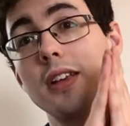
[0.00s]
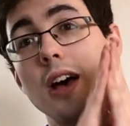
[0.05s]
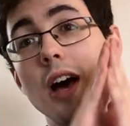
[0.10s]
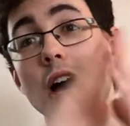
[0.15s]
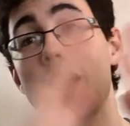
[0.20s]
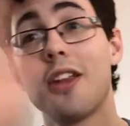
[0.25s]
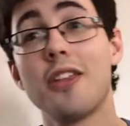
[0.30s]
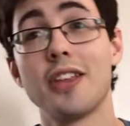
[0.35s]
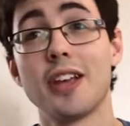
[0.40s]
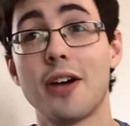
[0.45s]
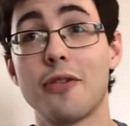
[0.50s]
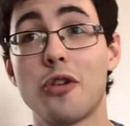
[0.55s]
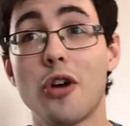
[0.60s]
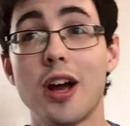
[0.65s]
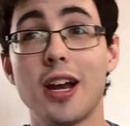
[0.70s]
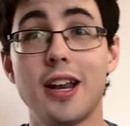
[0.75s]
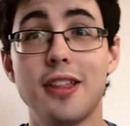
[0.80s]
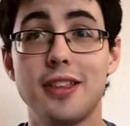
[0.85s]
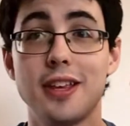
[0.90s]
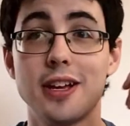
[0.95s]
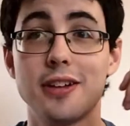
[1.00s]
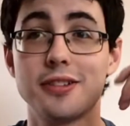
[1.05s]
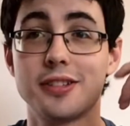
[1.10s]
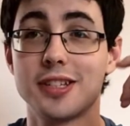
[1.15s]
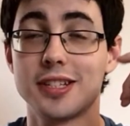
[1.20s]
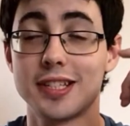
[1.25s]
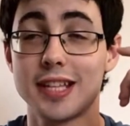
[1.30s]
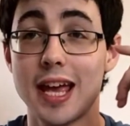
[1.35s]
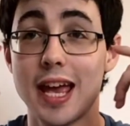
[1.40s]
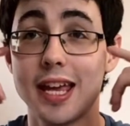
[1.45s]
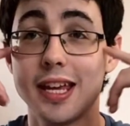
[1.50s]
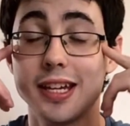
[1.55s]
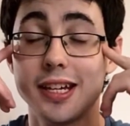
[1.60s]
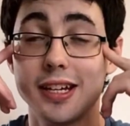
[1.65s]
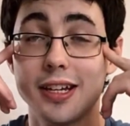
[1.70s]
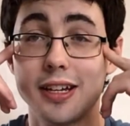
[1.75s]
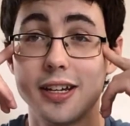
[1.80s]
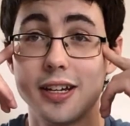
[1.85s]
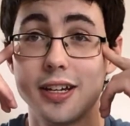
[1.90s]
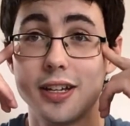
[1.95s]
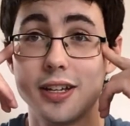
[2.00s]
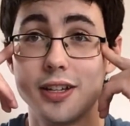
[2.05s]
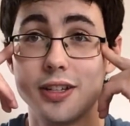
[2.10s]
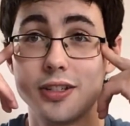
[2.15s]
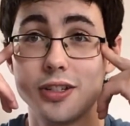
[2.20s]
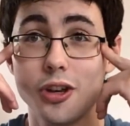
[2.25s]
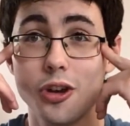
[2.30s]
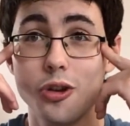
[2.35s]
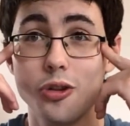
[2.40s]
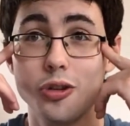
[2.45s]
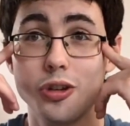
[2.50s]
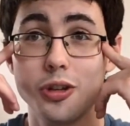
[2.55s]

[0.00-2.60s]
I don't think I've got anything else to say, so